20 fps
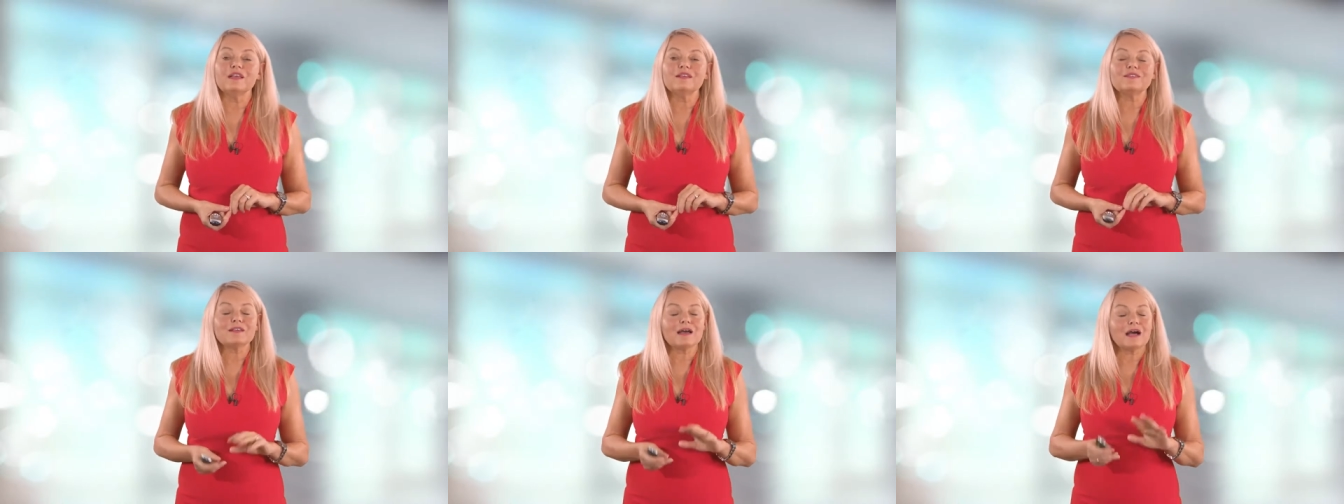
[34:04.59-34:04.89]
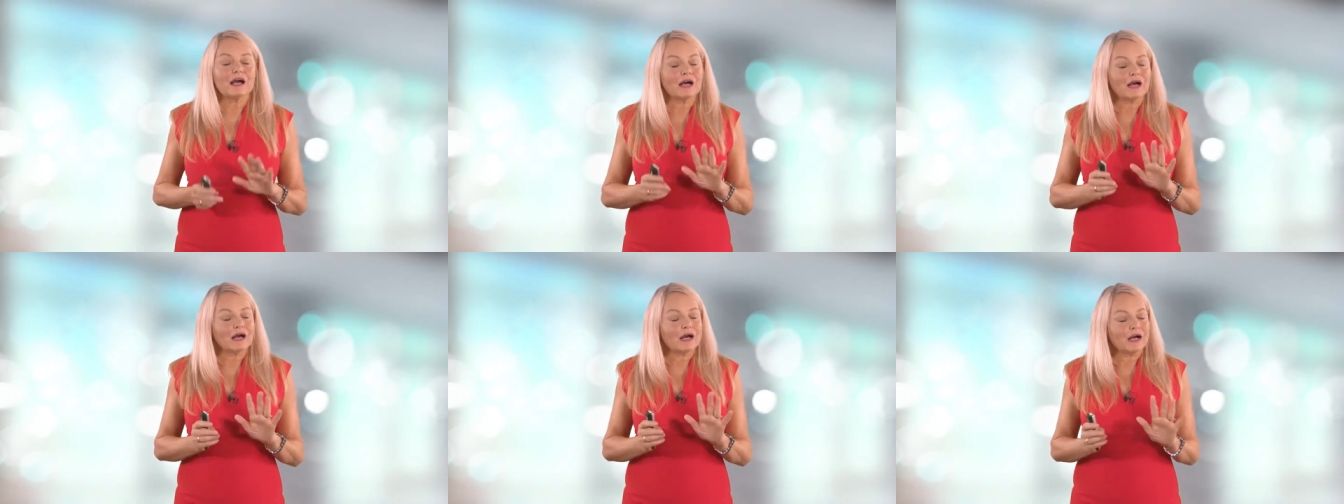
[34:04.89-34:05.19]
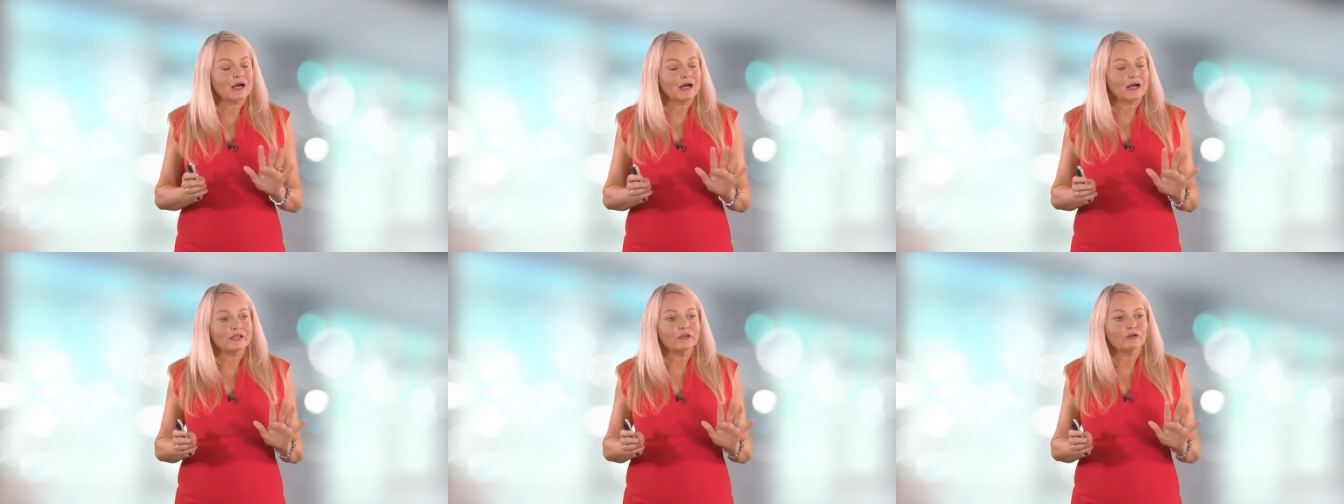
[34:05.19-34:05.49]
is
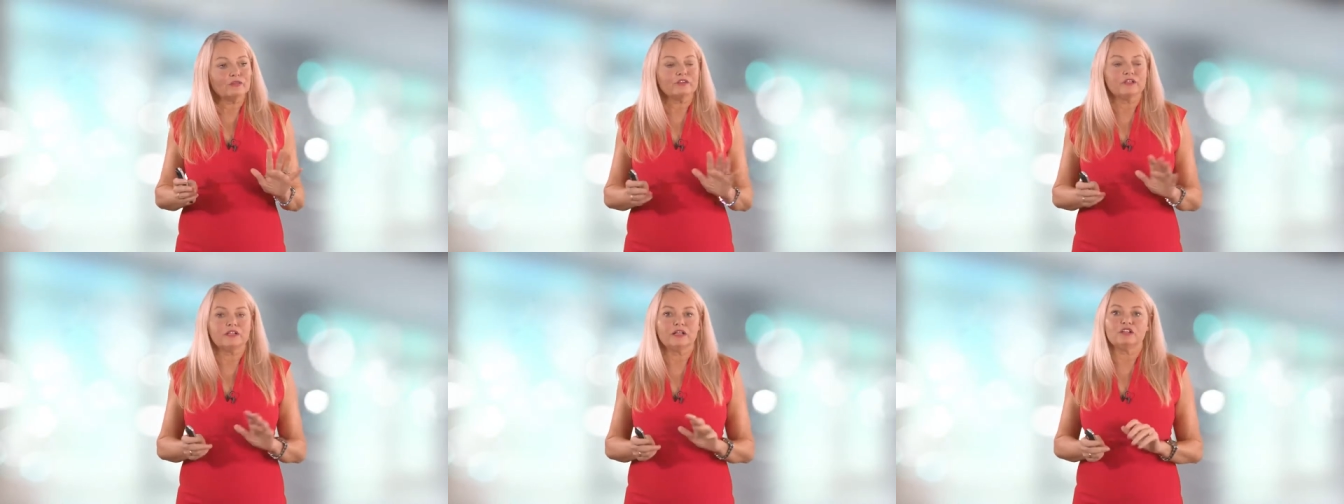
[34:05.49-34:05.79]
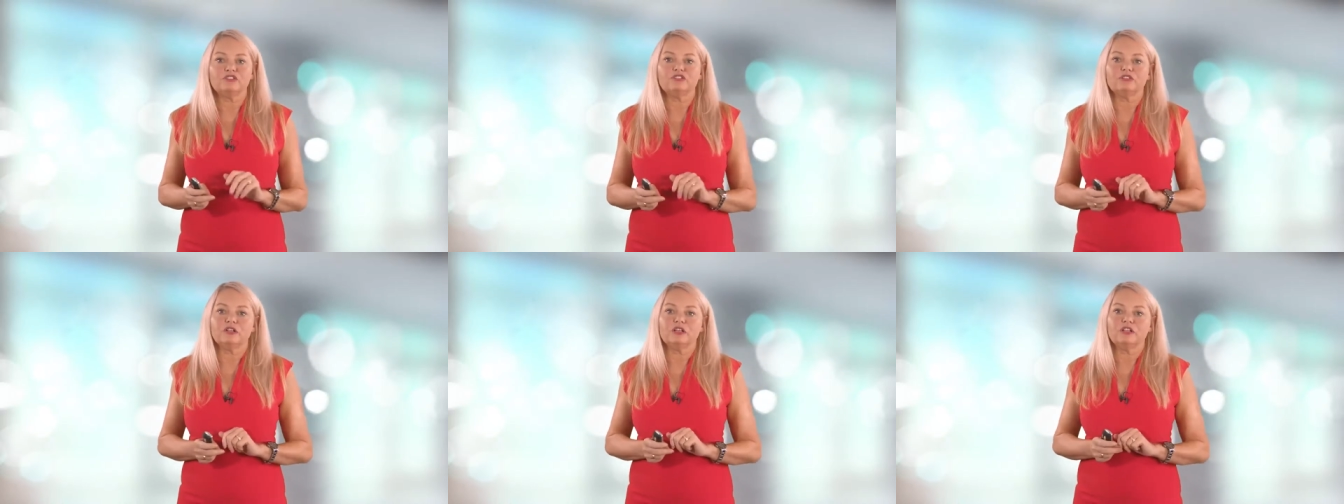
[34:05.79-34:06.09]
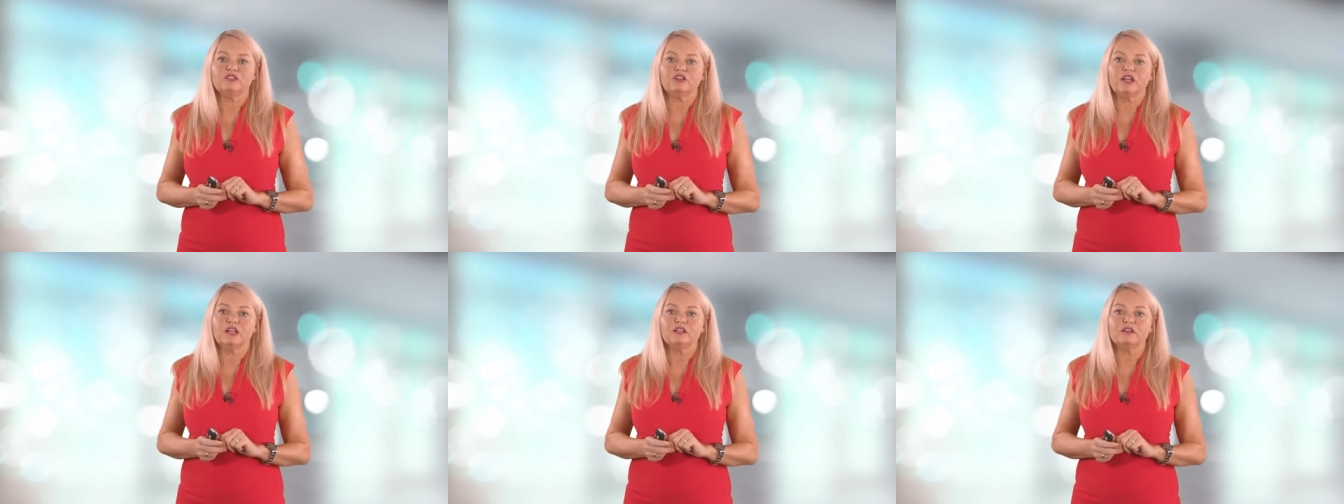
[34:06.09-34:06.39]
high on the national
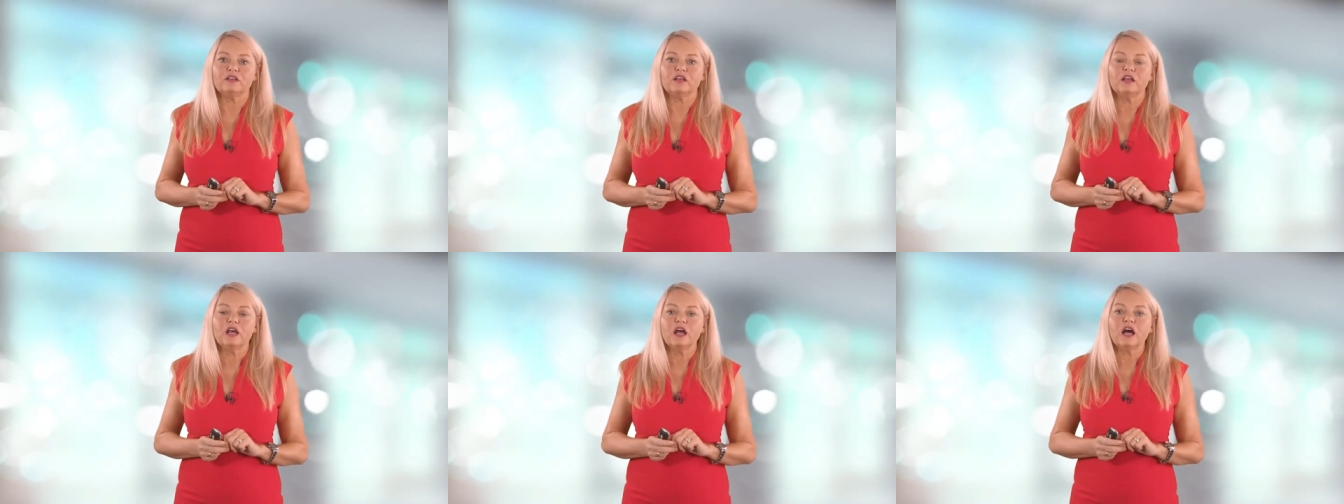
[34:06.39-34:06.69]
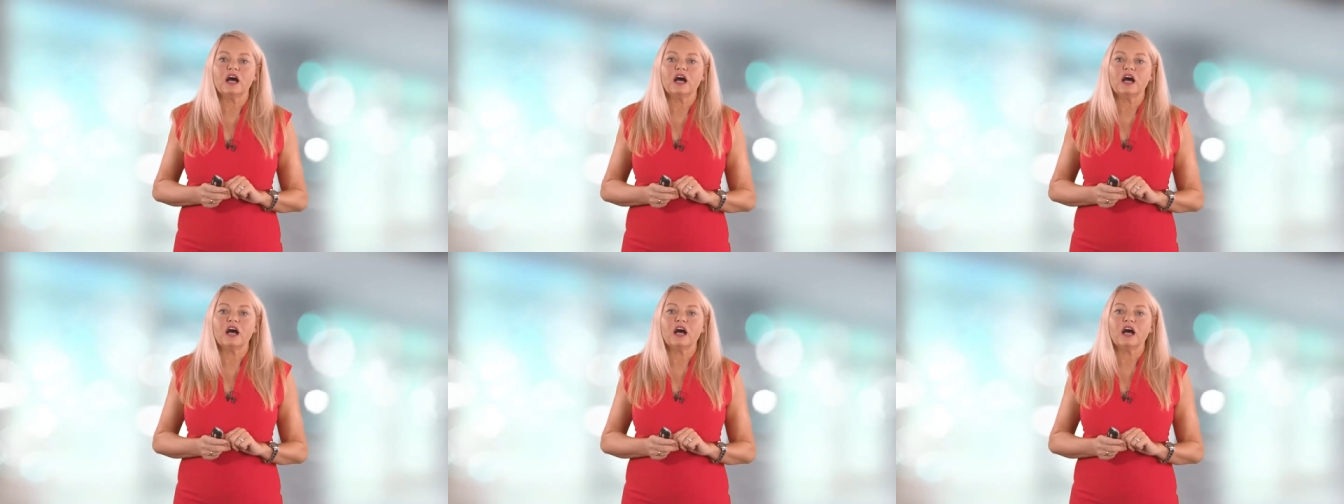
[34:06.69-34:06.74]
agenda.